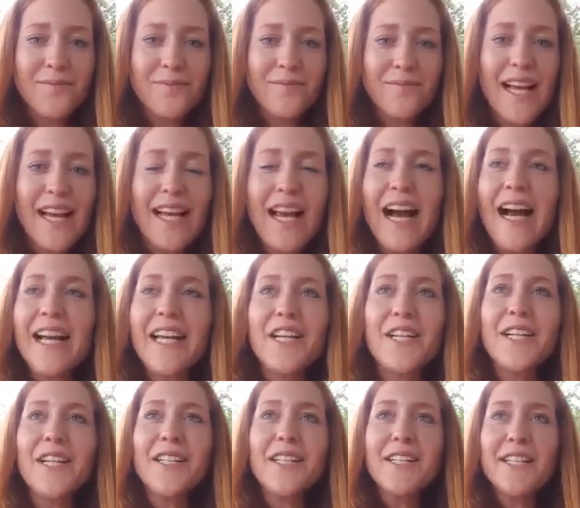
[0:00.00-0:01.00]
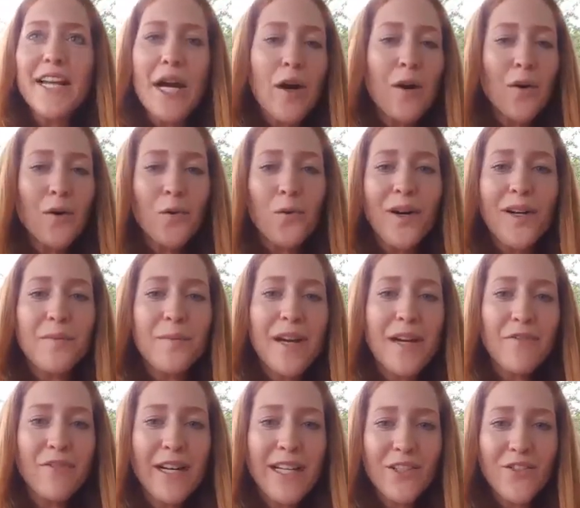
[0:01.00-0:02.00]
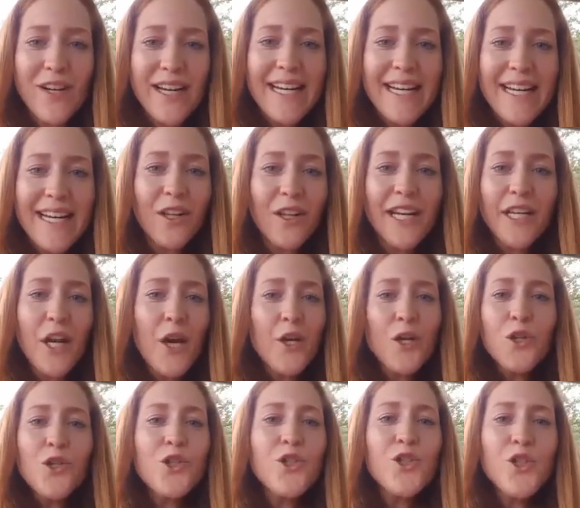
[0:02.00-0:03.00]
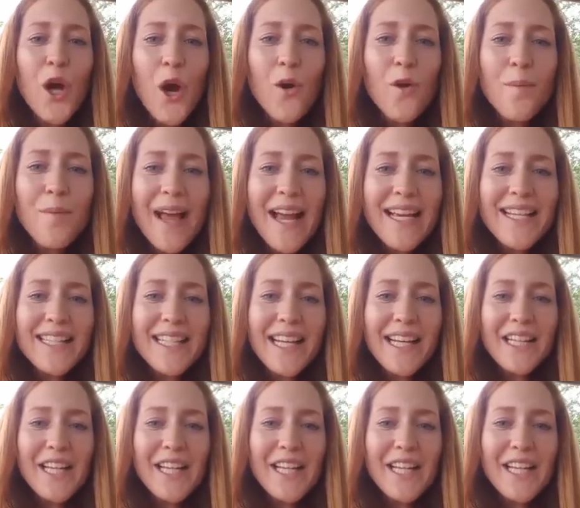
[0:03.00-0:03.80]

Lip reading: Like, I could tell one of my friends right now, like, you're so amazing.